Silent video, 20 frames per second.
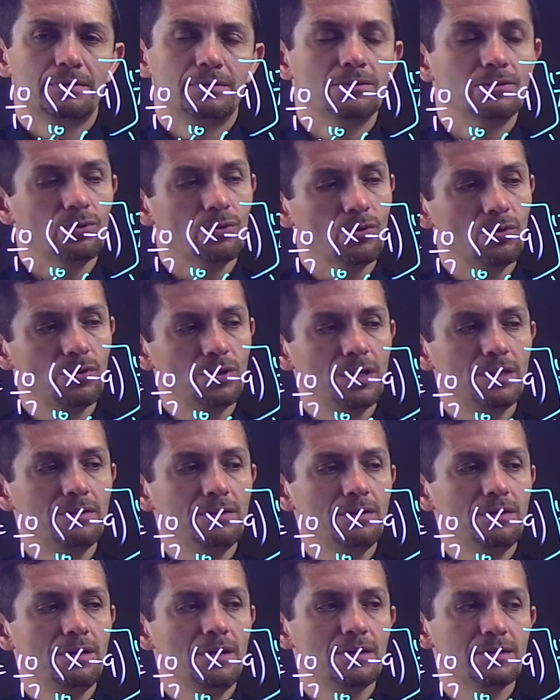The whole
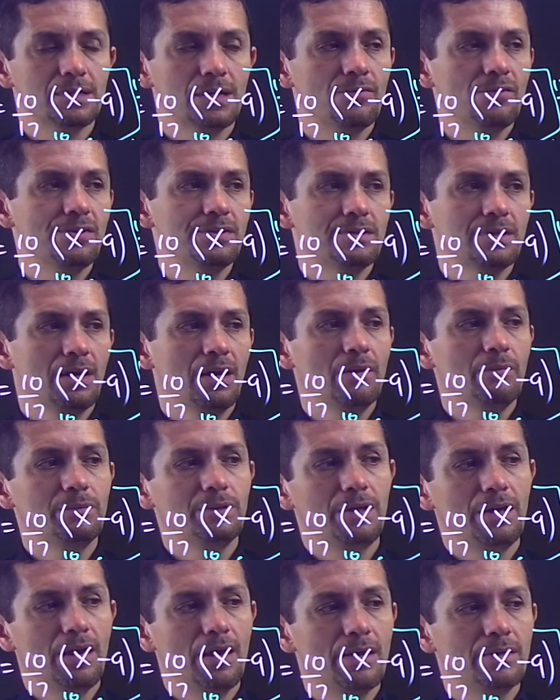idea is every time
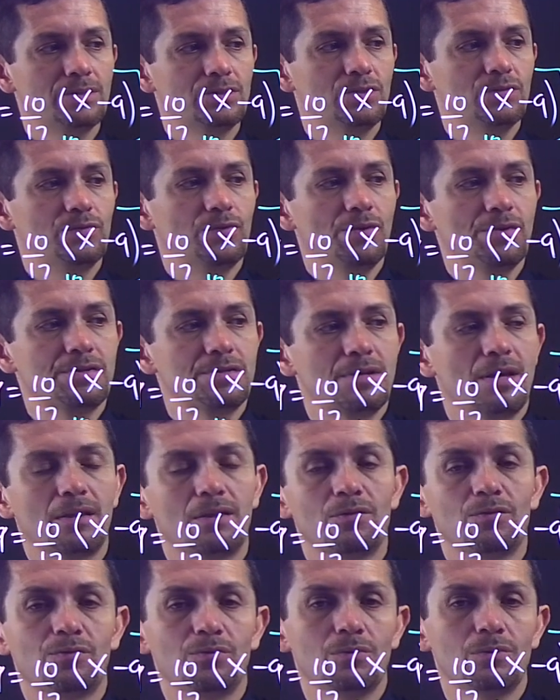they ask you for the
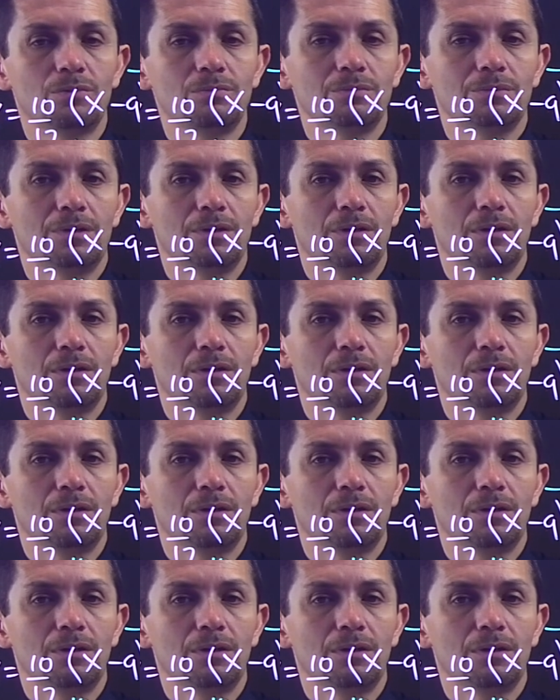standard form,